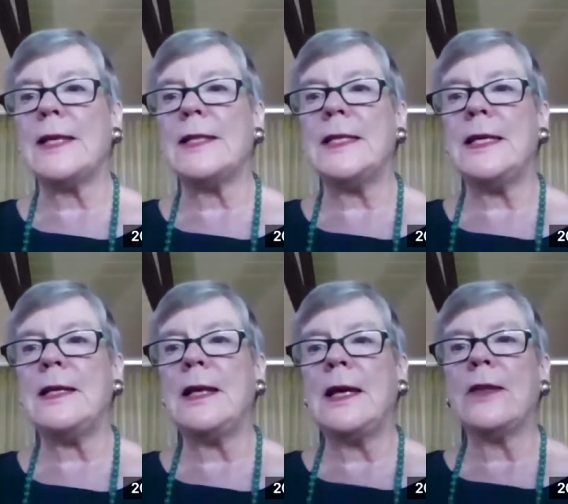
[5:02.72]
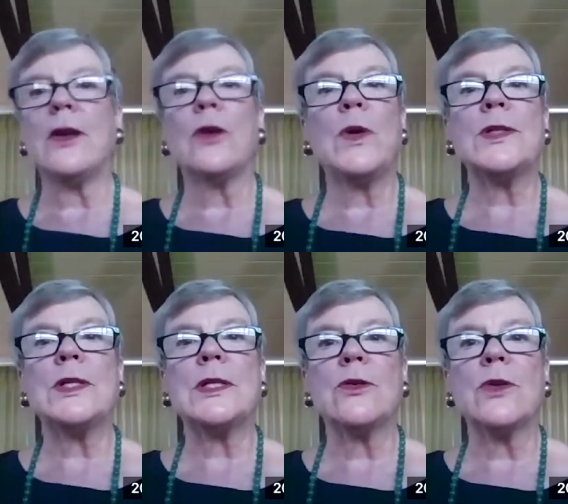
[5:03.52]
and indeed, there was
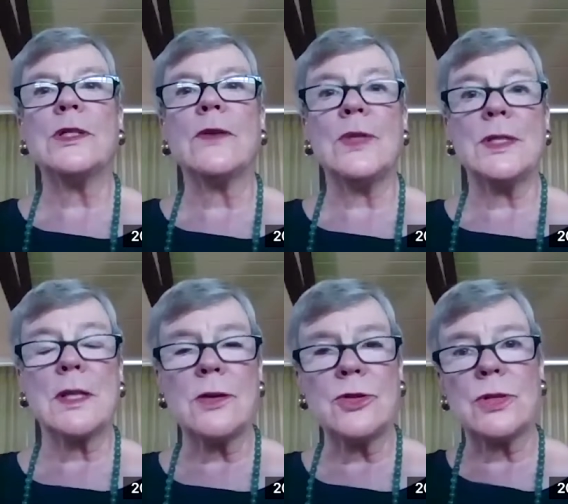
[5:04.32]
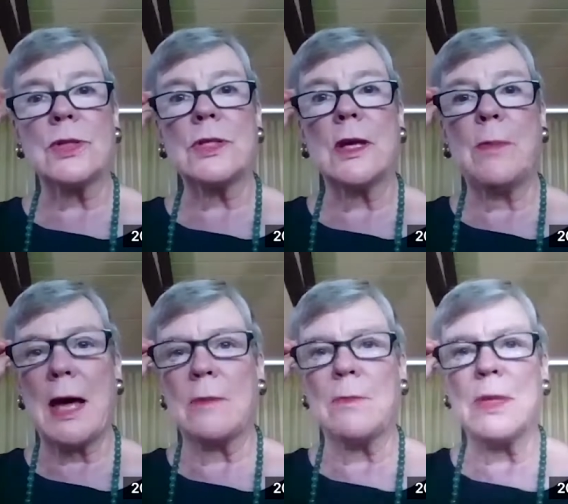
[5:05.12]
a series of discussions
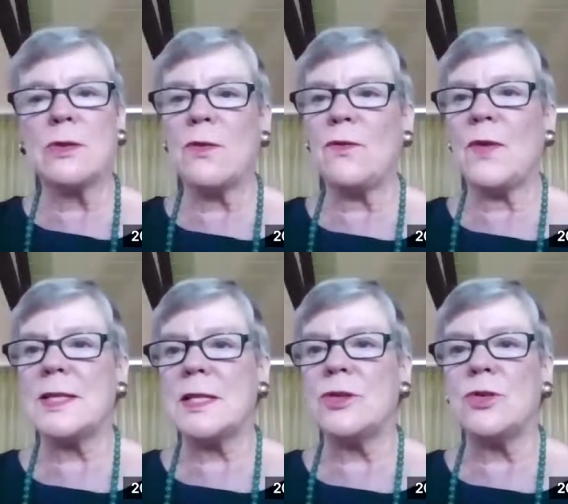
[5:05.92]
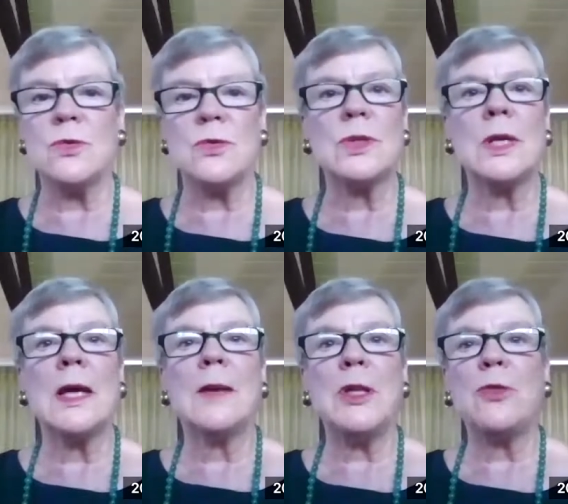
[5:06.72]
about missile defense issues
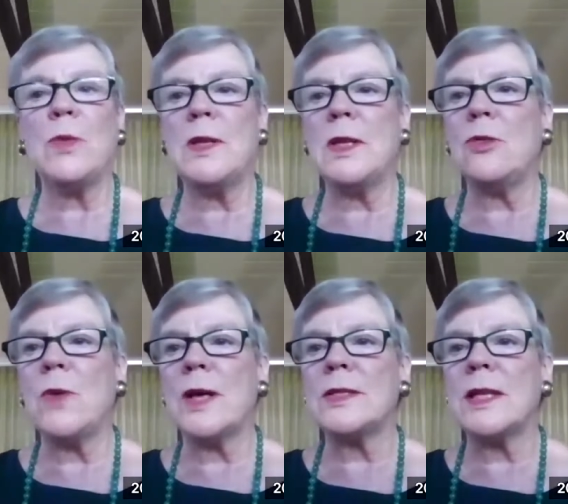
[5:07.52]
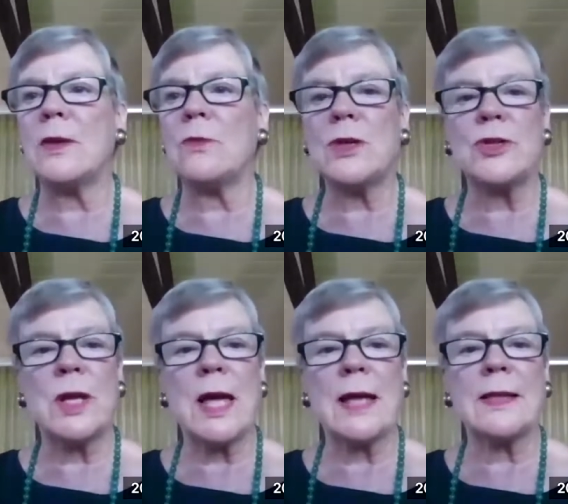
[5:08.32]
between the US and
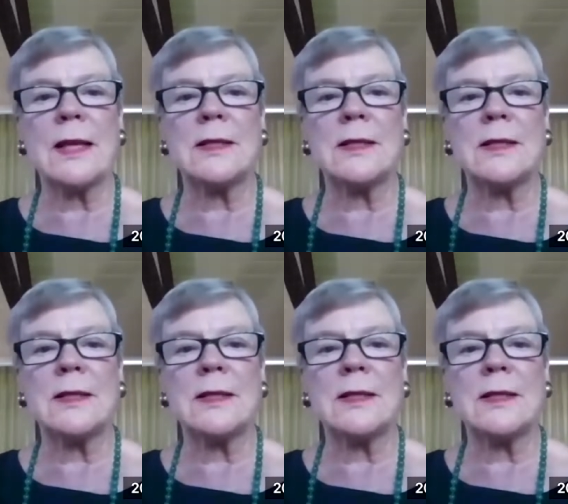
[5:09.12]
Russia at